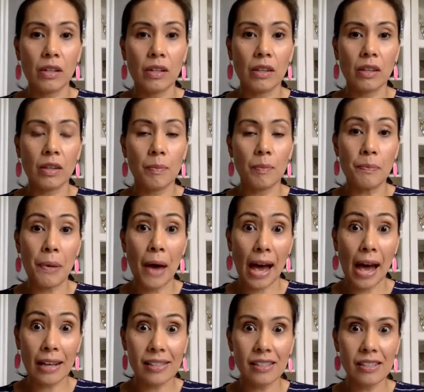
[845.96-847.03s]
the
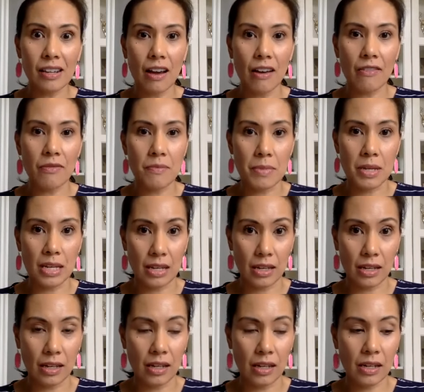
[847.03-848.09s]
best of
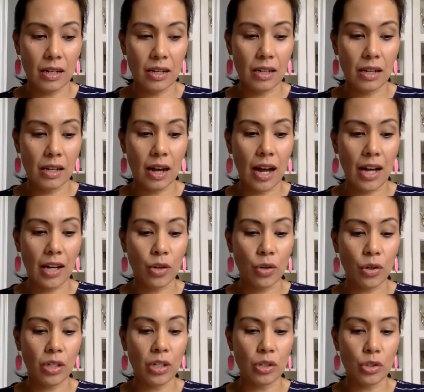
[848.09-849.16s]
me, I
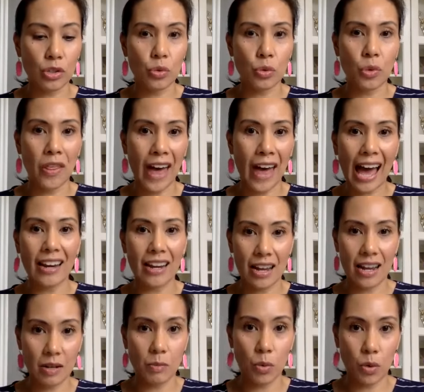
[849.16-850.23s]
couldn't do that
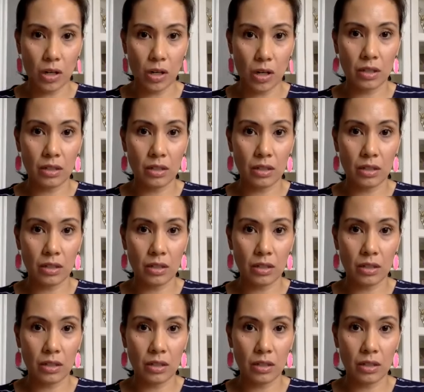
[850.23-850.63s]
anymore.